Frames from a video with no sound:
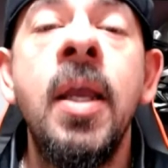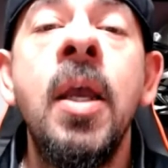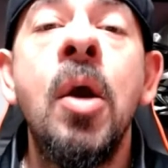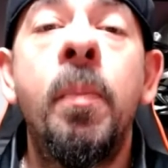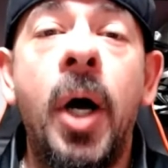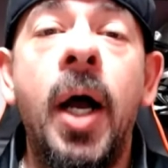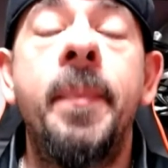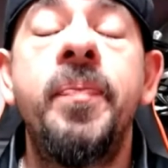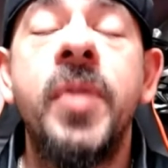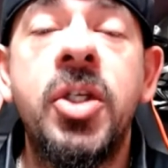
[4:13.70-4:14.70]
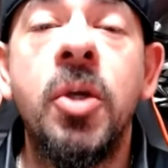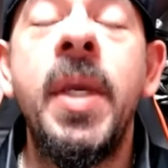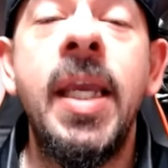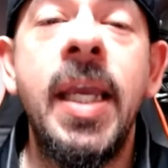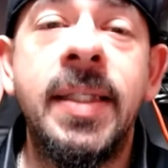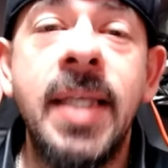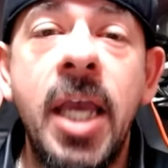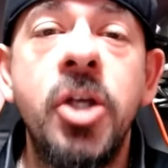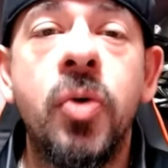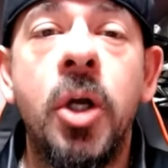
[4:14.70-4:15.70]
But to me, it's edge
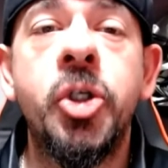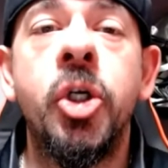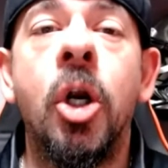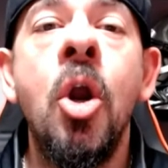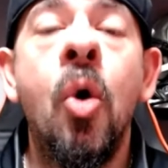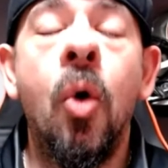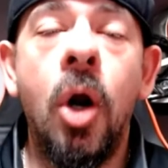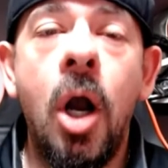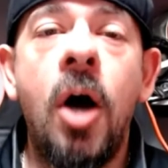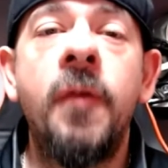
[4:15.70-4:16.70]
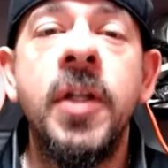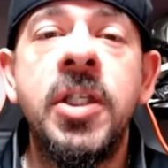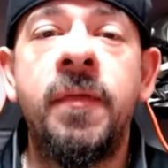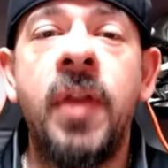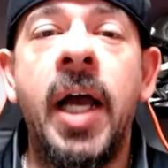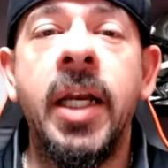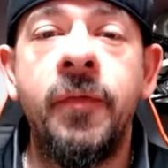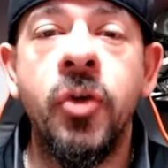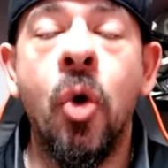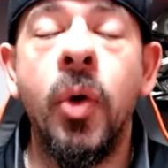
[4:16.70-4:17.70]
rusher or offensive line if you're
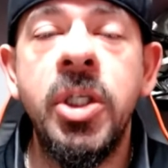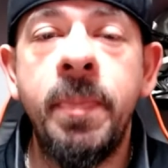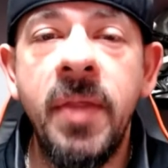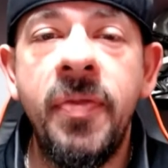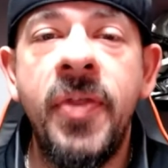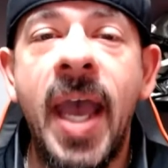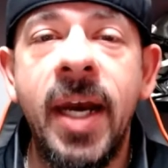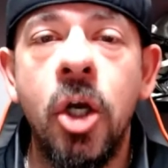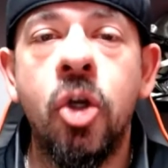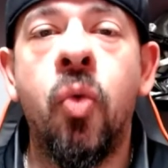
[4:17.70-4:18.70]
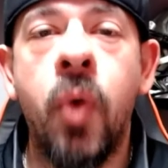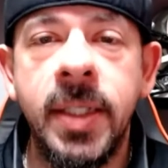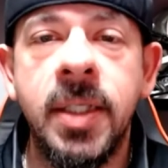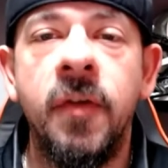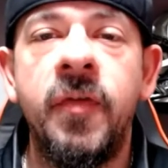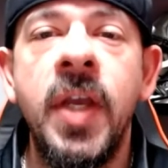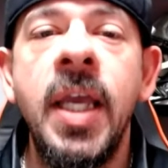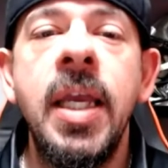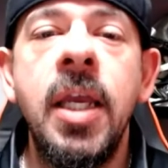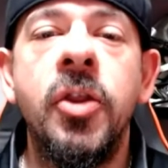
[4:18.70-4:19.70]
going to be that aggressive
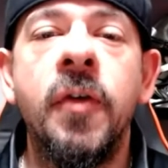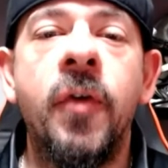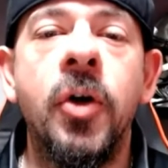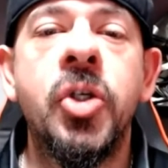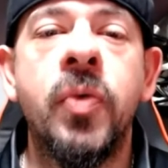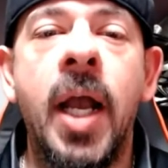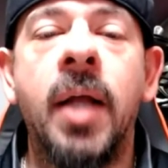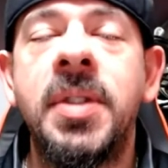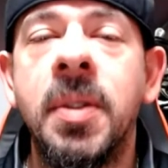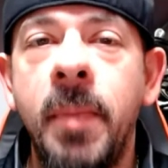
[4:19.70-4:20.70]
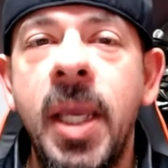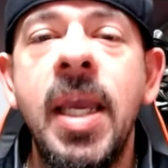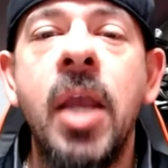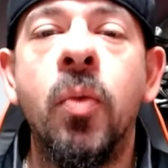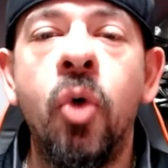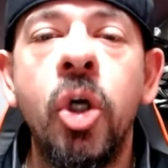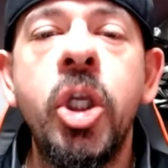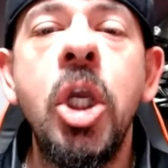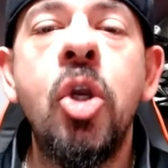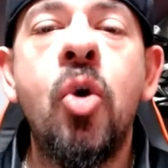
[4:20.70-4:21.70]
in the first round. To me, a rookie
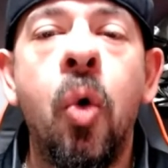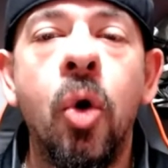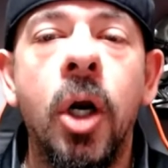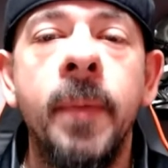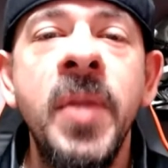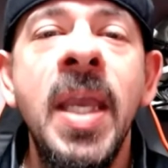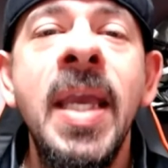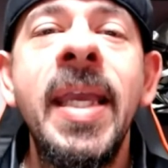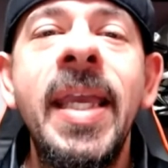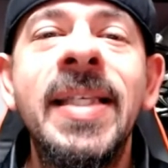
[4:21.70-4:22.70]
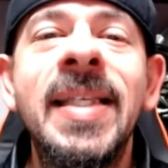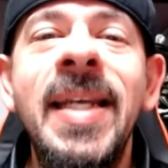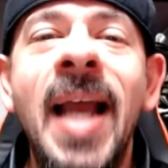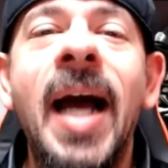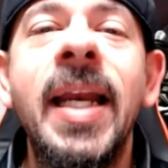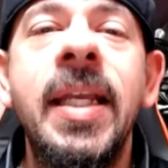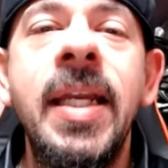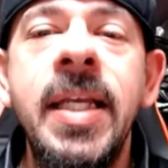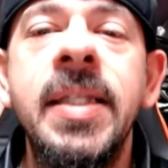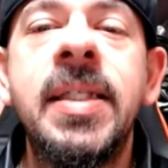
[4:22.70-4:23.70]
corner is not an
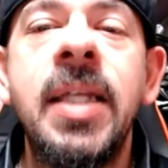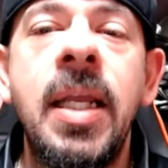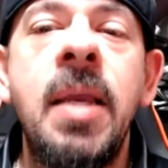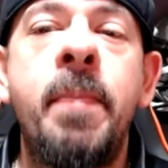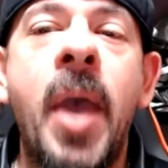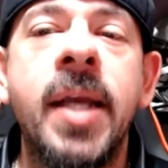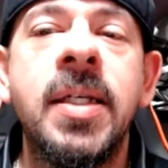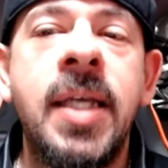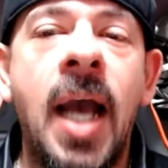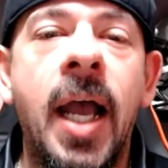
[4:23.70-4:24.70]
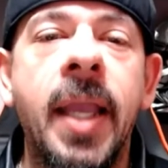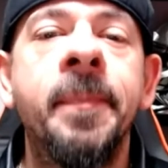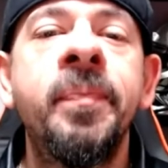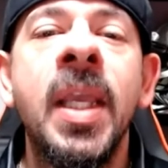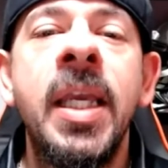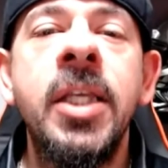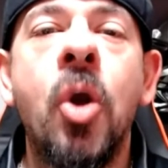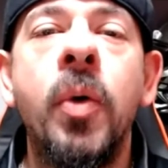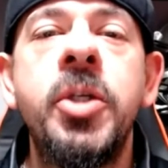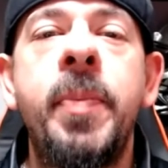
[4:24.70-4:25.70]
instant impact guy. He's going to
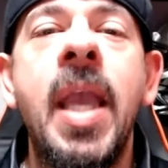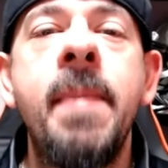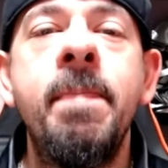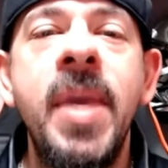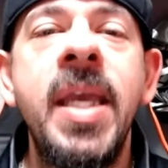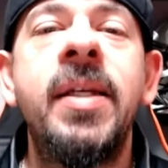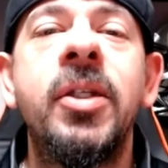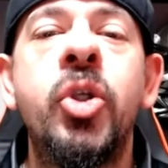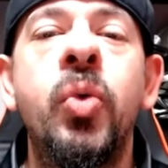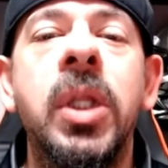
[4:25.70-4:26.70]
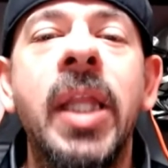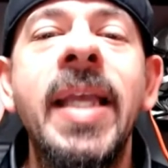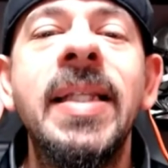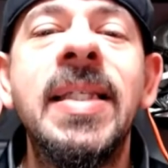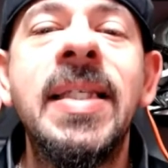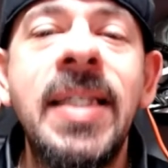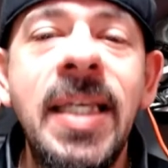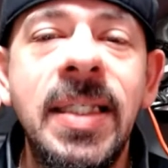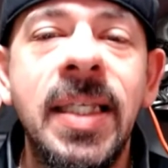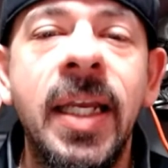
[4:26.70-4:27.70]
be a mid to late
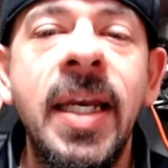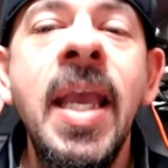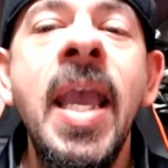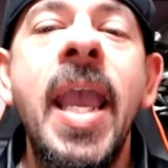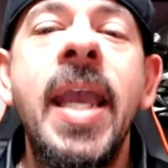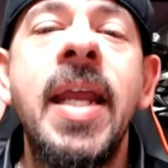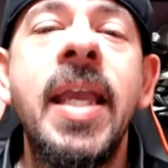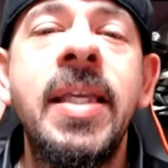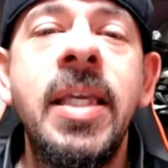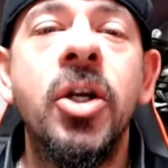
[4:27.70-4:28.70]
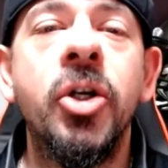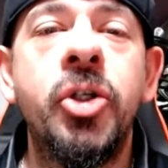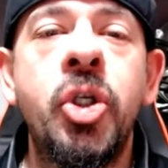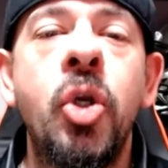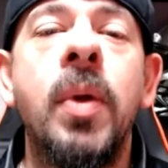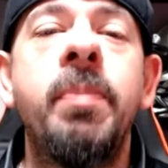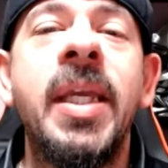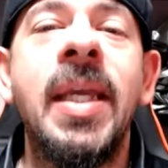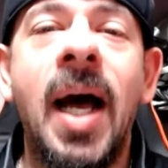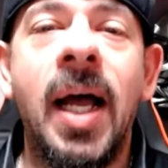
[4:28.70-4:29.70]
season and a year two and
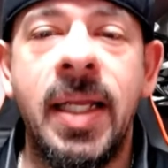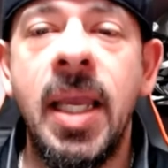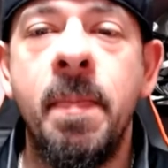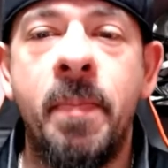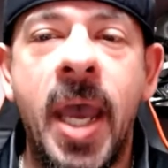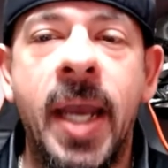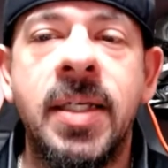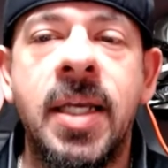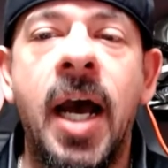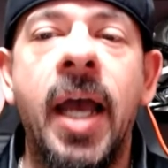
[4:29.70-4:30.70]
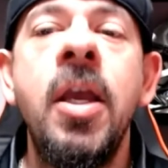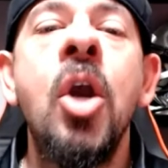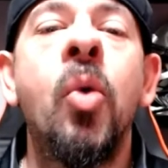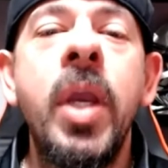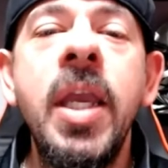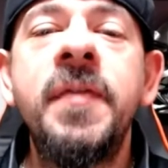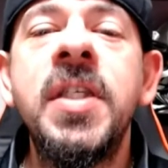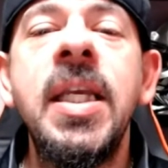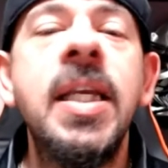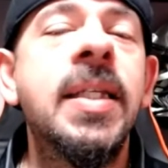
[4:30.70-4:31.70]
beyond impact guy. We have seen
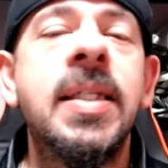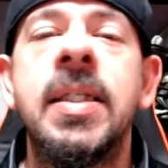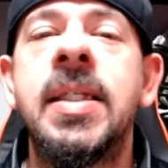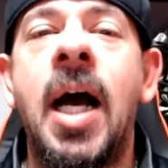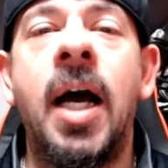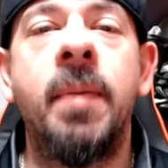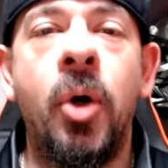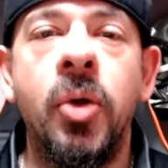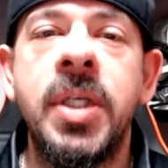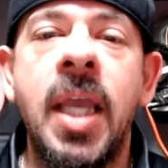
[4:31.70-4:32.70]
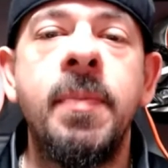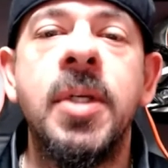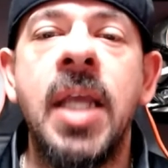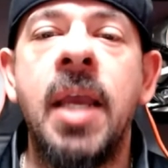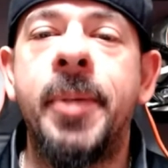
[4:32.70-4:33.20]
it since Todd Bowles came to Tampa.